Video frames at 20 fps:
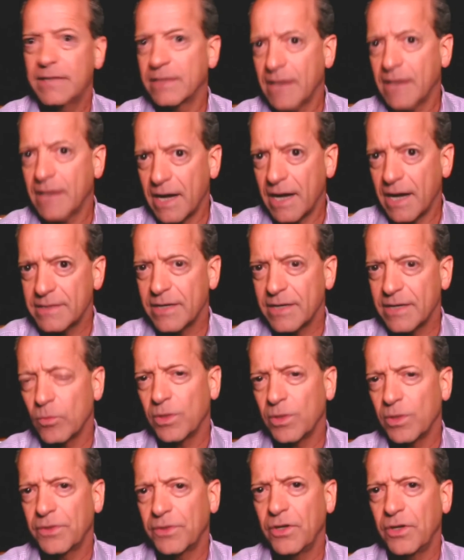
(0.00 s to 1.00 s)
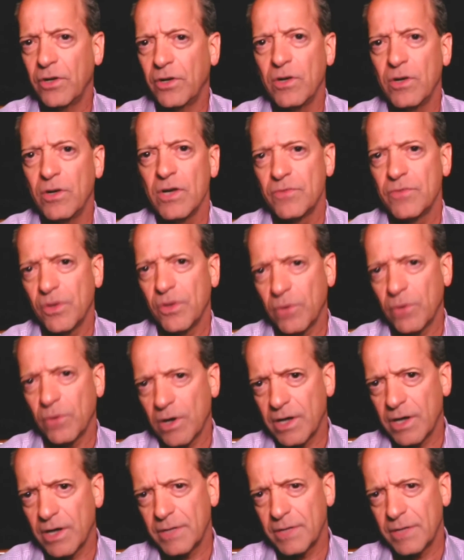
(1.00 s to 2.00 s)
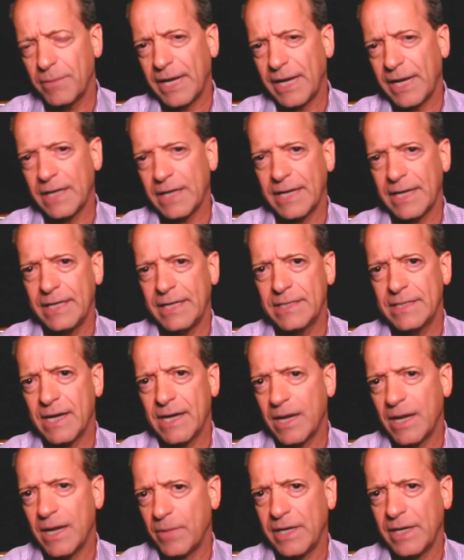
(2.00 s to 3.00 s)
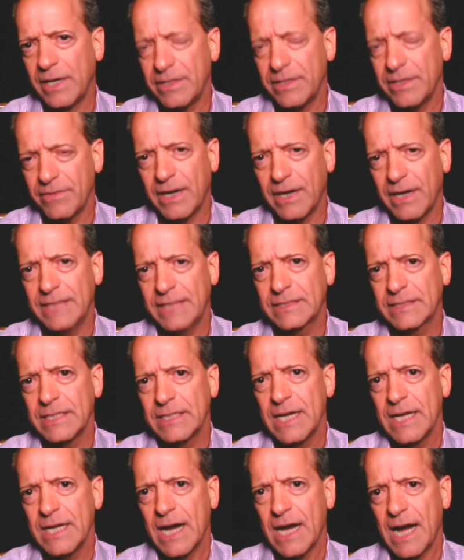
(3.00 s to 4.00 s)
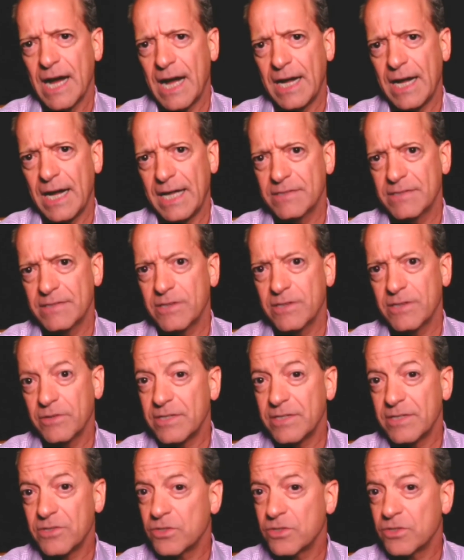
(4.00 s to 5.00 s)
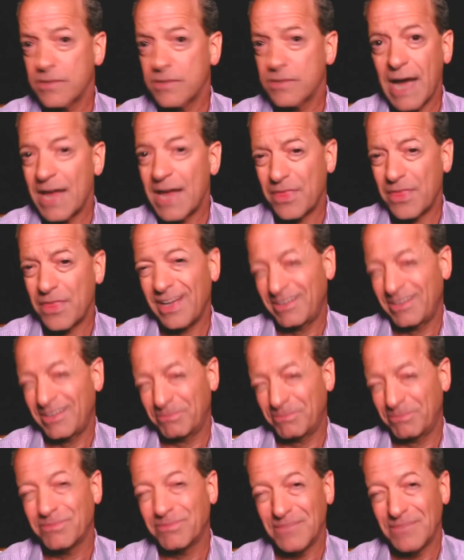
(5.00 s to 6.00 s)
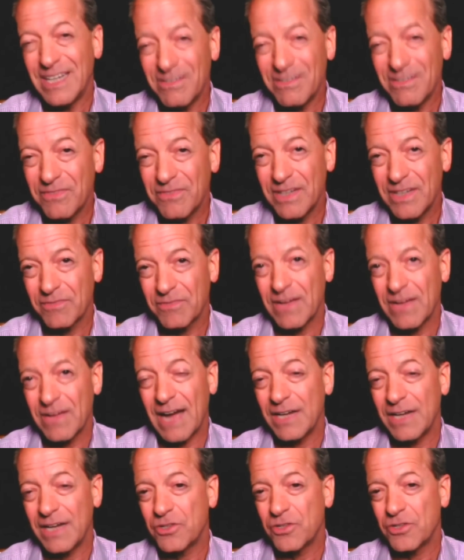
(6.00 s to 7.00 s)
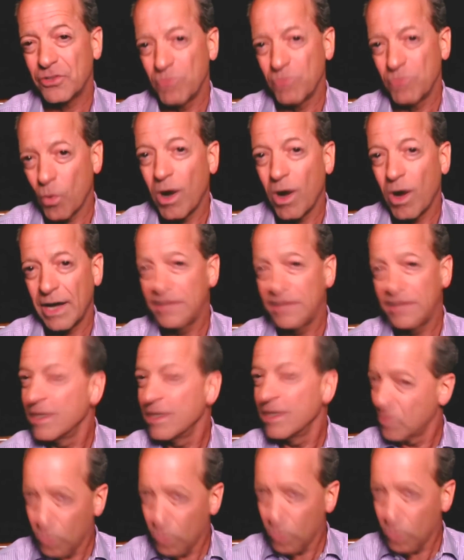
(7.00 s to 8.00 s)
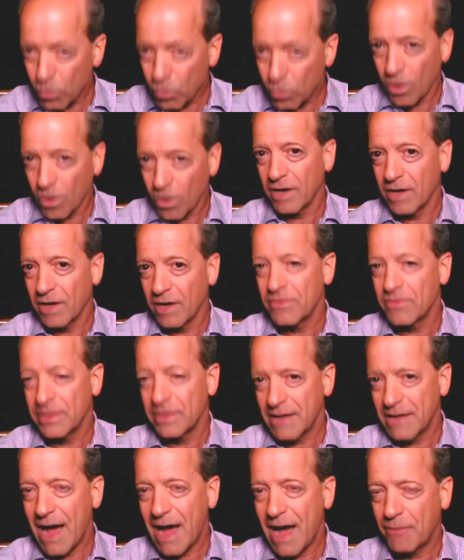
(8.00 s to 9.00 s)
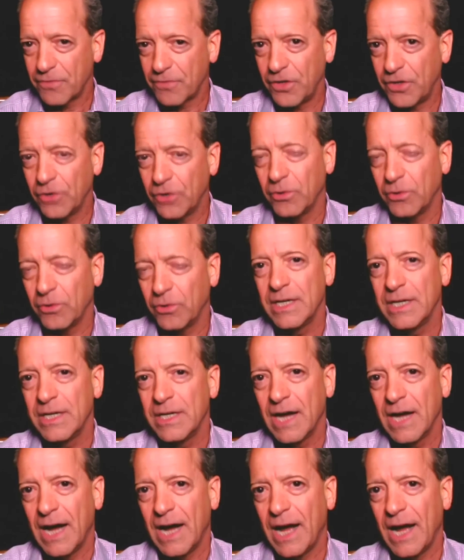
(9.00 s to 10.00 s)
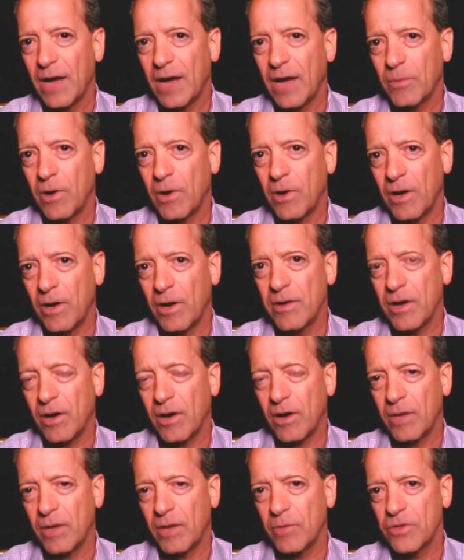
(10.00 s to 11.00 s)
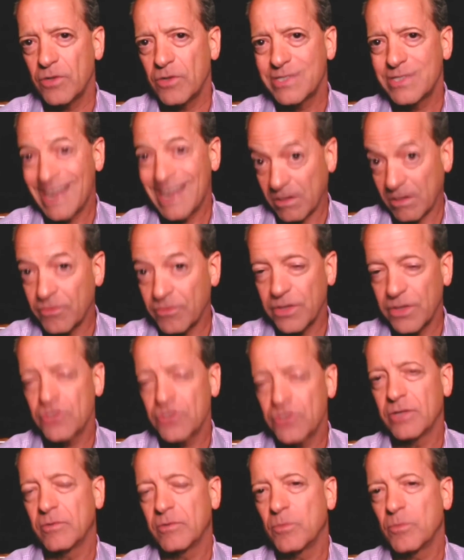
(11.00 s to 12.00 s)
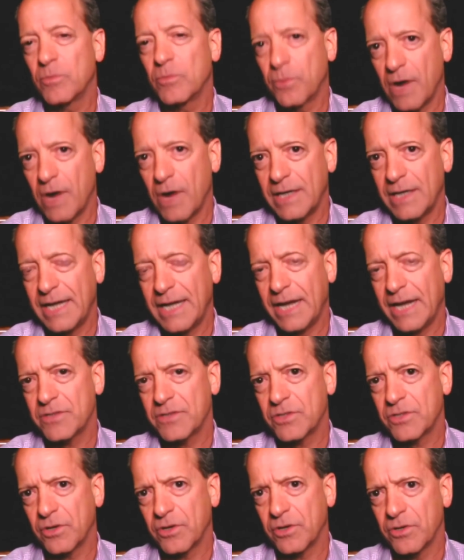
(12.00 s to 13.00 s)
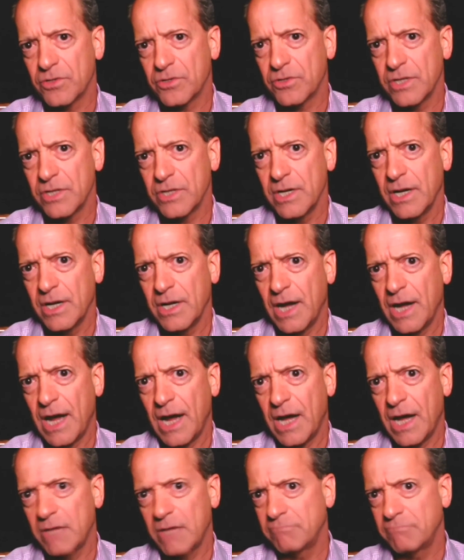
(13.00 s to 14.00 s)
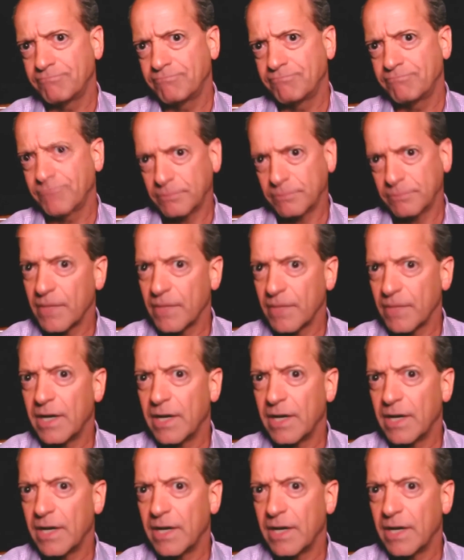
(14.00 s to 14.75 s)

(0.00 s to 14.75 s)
take the content with you, view it on demand, anytime, any device. Uh, and so this is, I think, if, if not issue one, one of the top few um, on, on most television broadcasters' um,